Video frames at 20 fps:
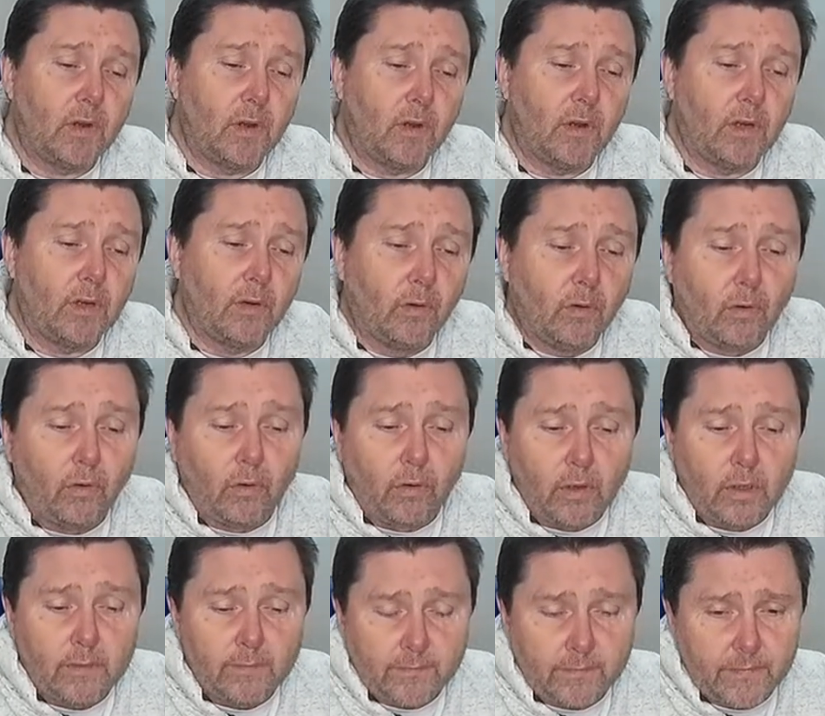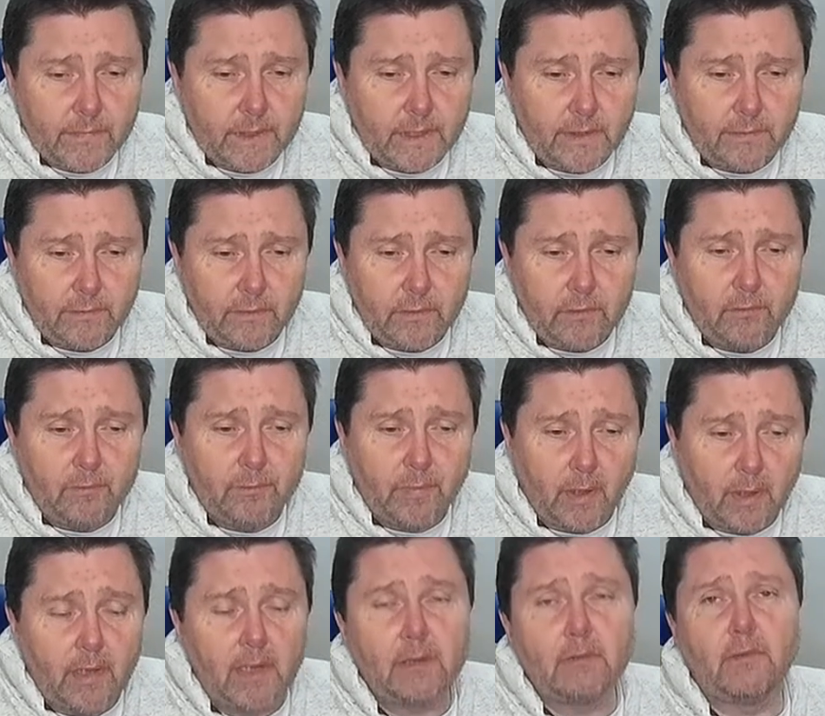or if you
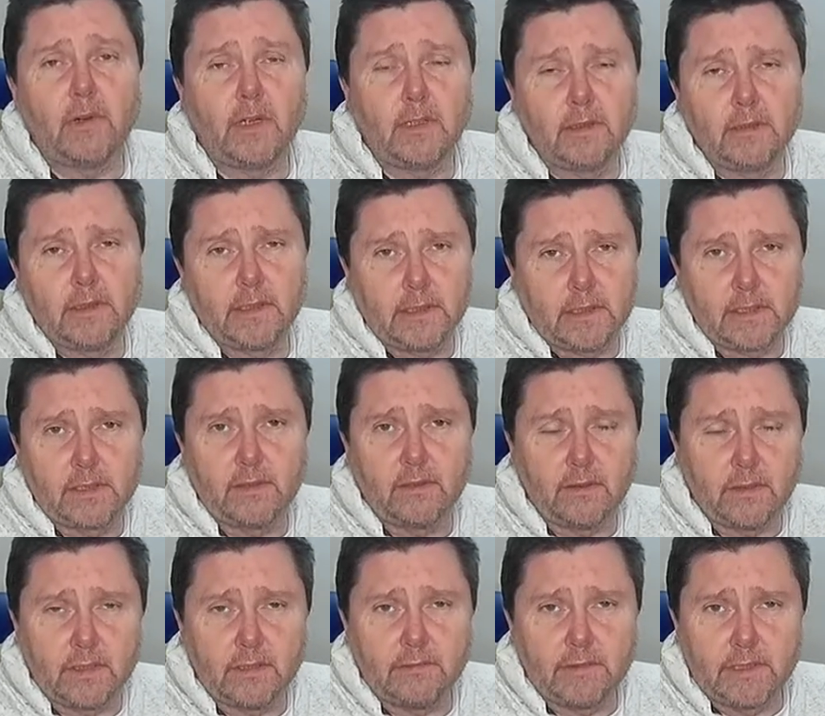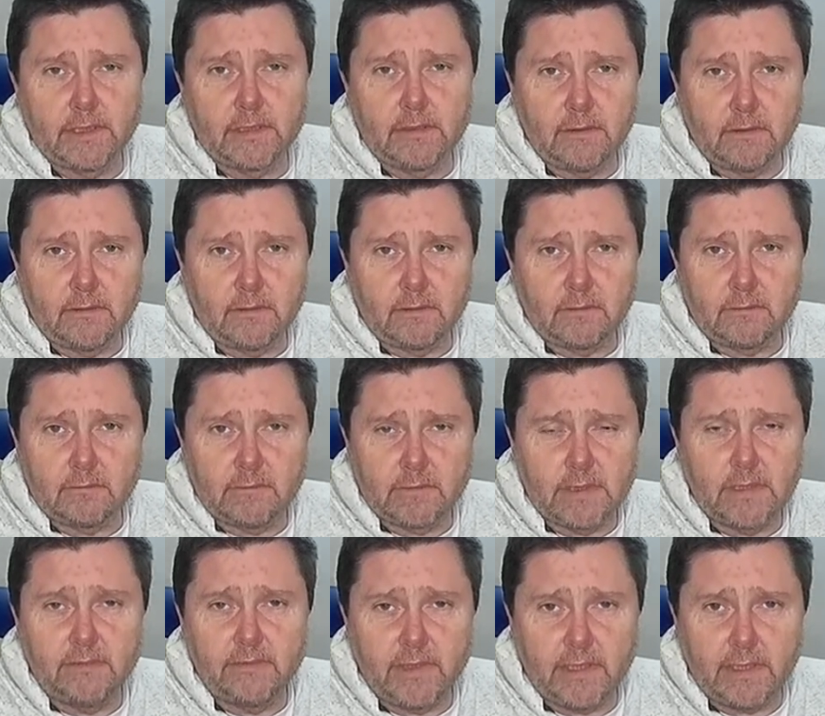buy one that's got an original
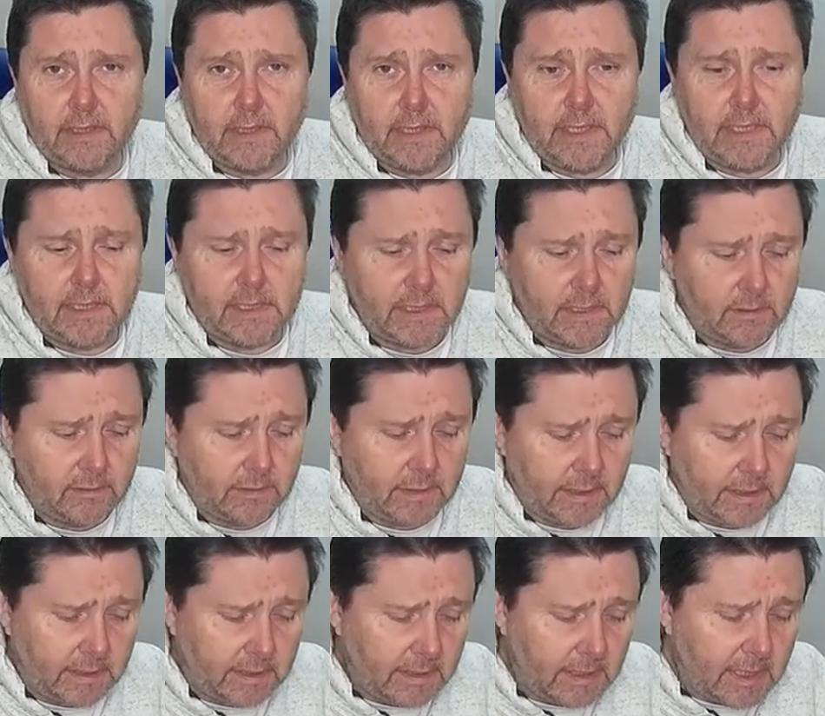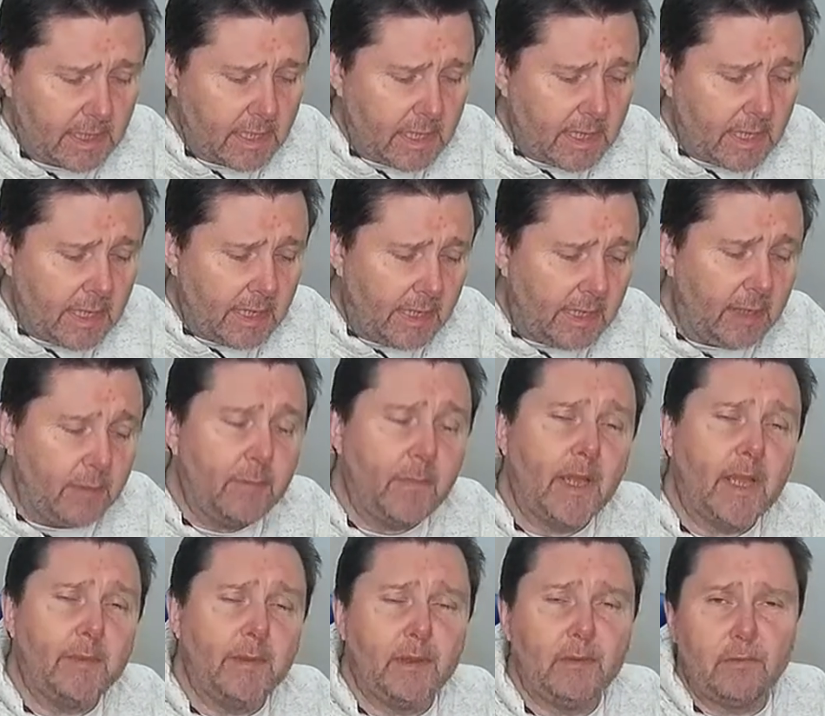Nvidia heatsink on it, it
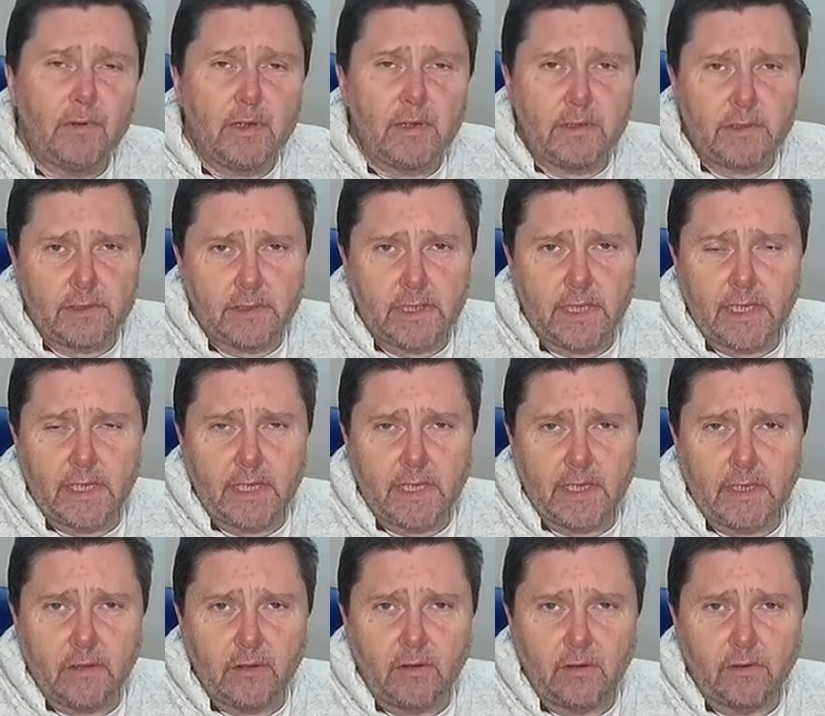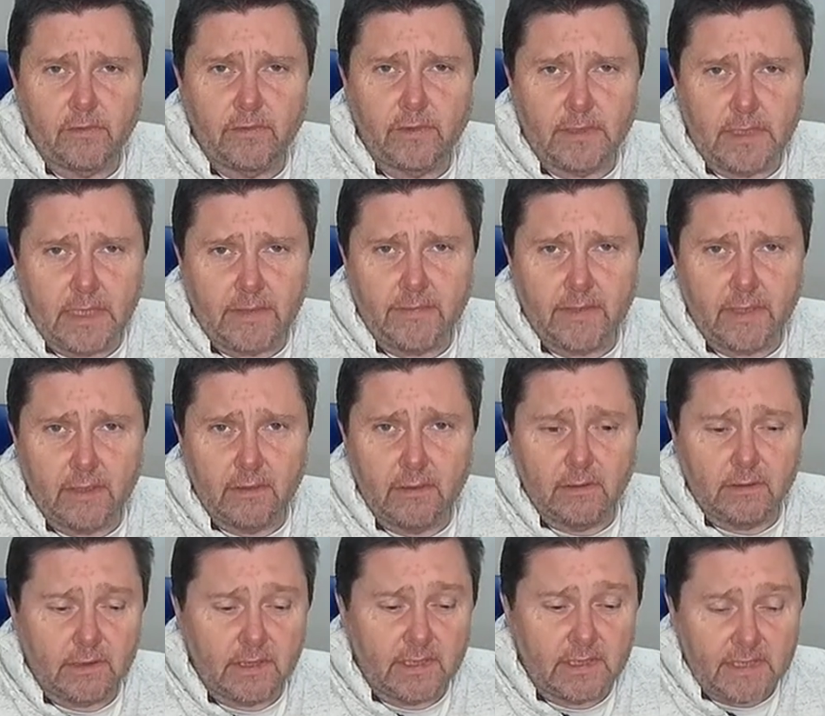may be worth taking it off and having a
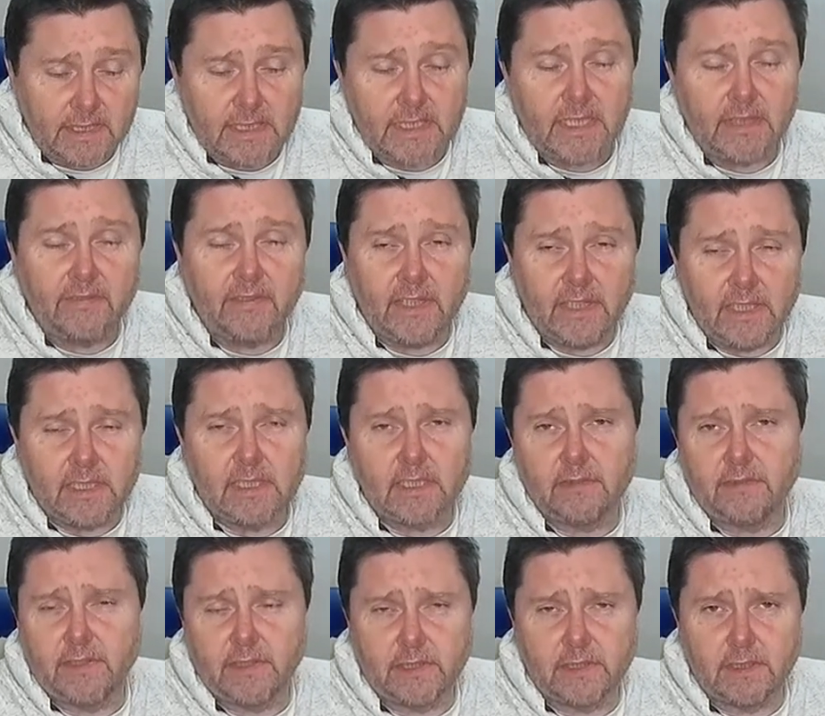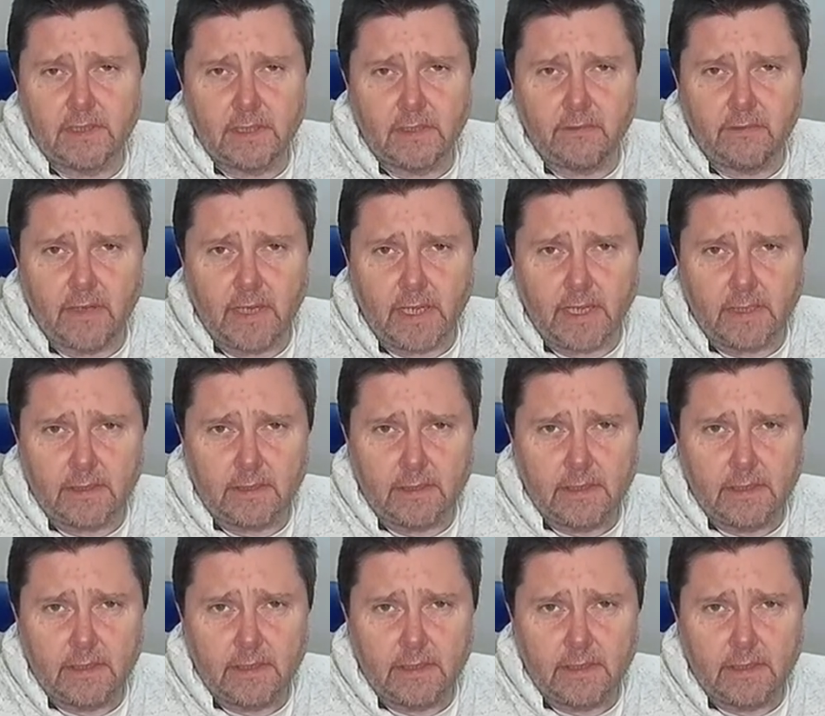look to see if it is sufficiently flat.